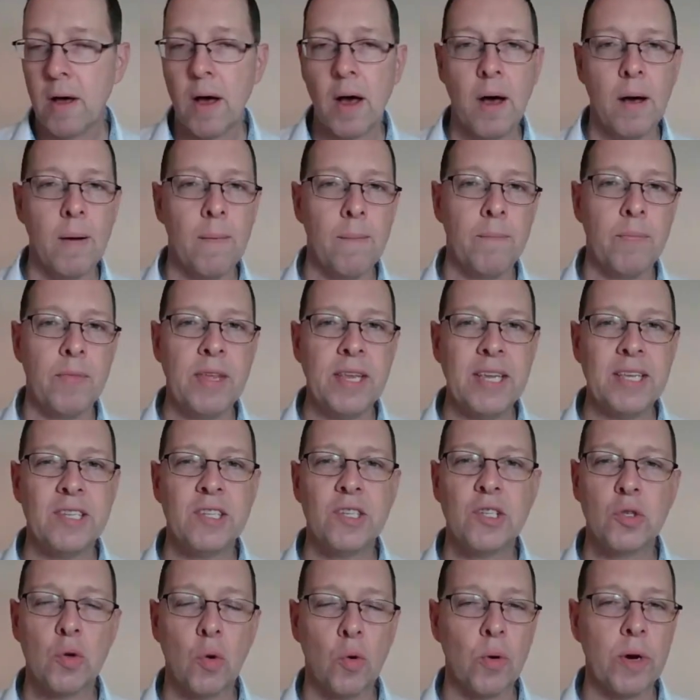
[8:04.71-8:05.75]
the
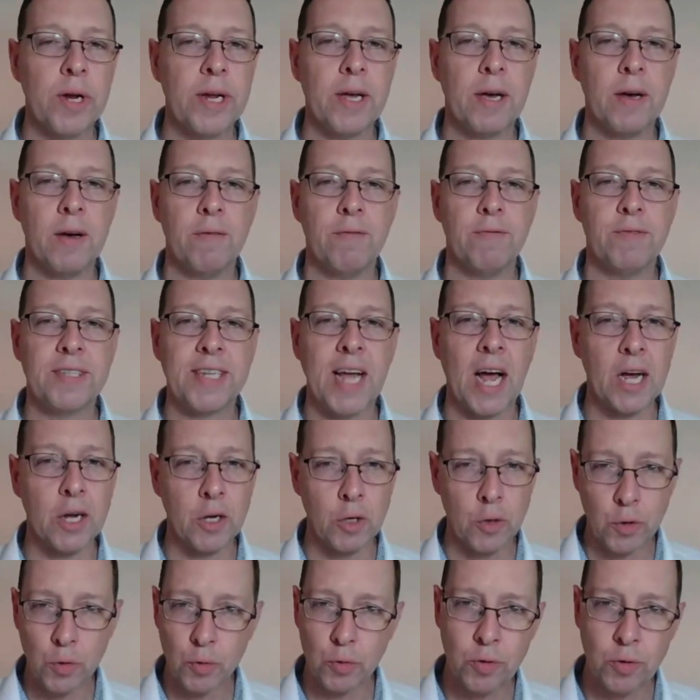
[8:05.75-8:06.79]
story of
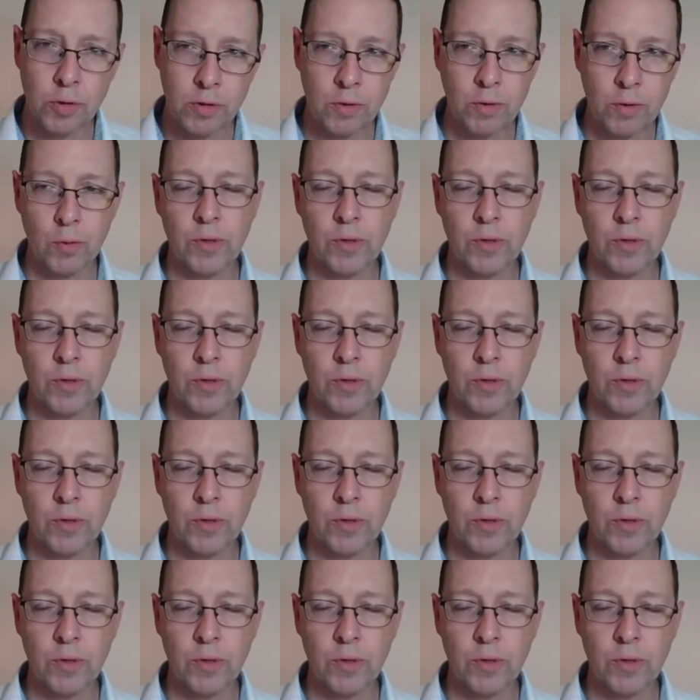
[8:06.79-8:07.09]
Dangun,